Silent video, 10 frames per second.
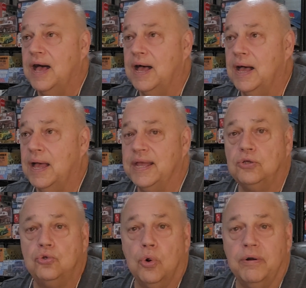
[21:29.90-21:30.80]

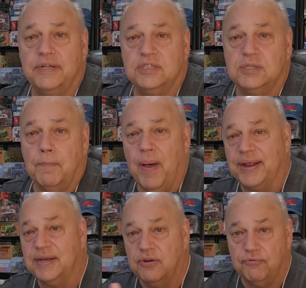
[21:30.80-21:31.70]
Endurance
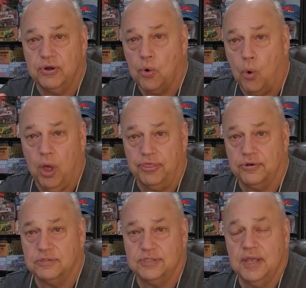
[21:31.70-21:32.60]
by different
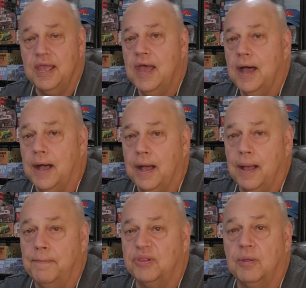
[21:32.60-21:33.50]
authors.
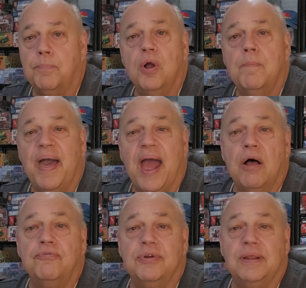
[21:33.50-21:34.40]
But the book by
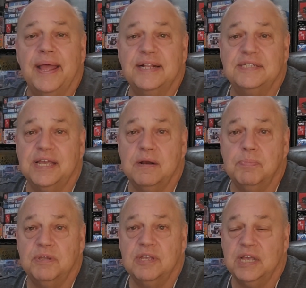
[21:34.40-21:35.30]
Alfred Lansing in
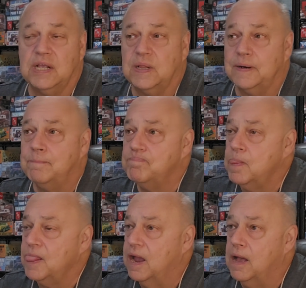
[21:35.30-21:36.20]
particular,
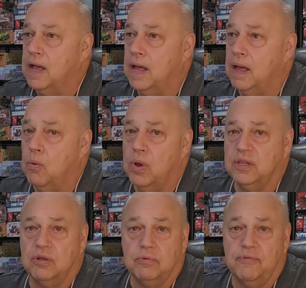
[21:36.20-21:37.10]
what
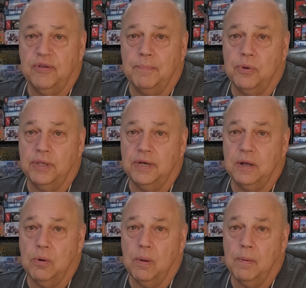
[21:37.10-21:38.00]
a terrific book. You
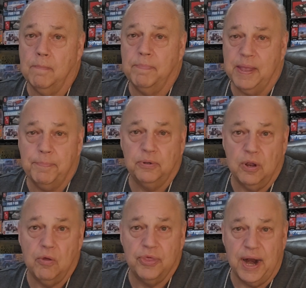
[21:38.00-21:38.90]
know, people
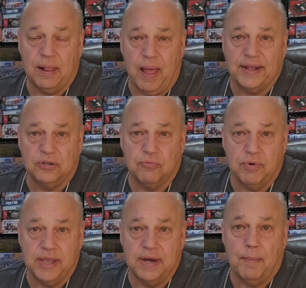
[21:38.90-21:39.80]
know that I like to
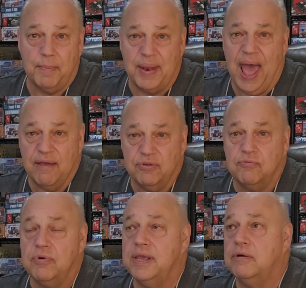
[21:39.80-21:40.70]
read. I'm an avid
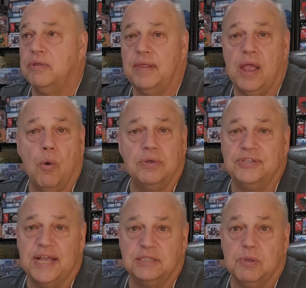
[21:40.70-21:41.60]
reader, and they
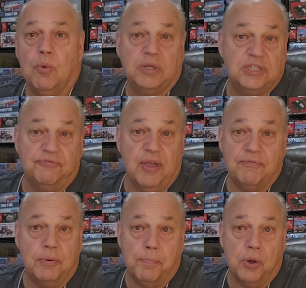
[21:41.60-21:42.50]
always ask me, what's your
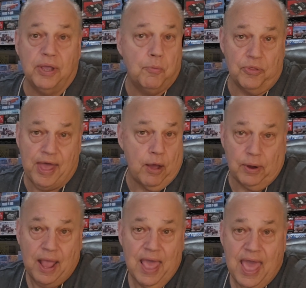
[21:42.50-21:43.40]
favorite book? And
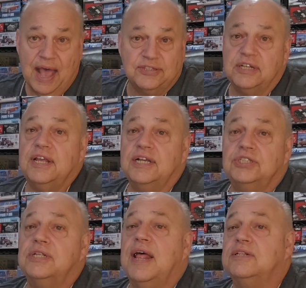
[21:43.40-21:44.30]
without
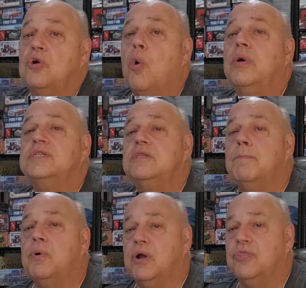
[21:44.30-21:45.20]
hesitation, that's always the
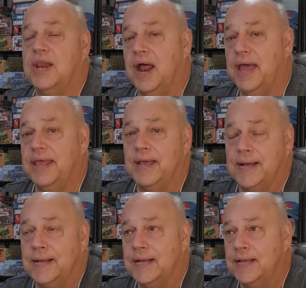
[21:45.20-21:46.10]
book that I
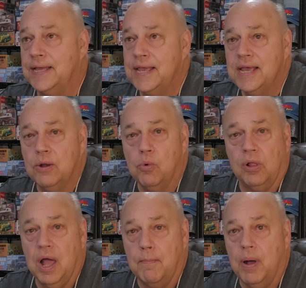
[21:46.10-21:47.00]
will
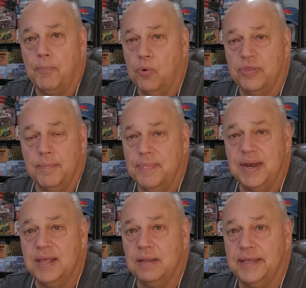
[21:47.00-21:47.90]
come up with
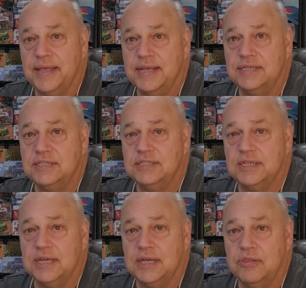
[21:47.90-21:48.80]
immediately is
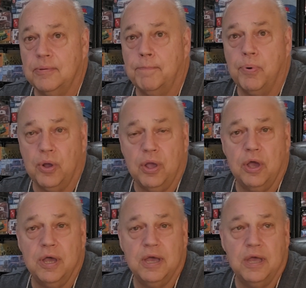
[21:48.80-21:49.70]
the book
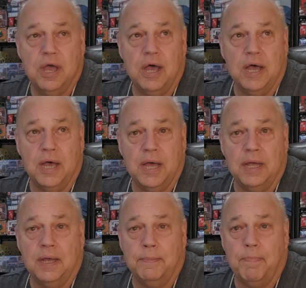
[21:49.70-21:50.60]

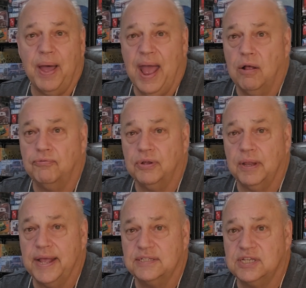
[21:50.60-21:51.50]
by Alfred
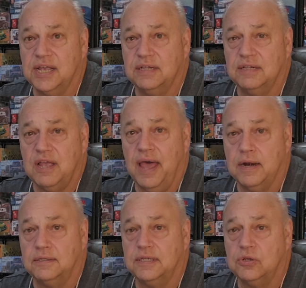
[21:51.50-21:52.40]
Lansing
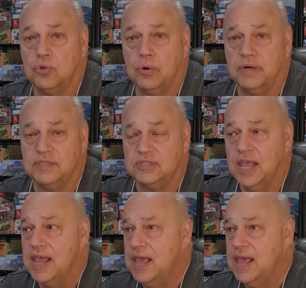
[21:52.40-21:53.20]
titled Endurance.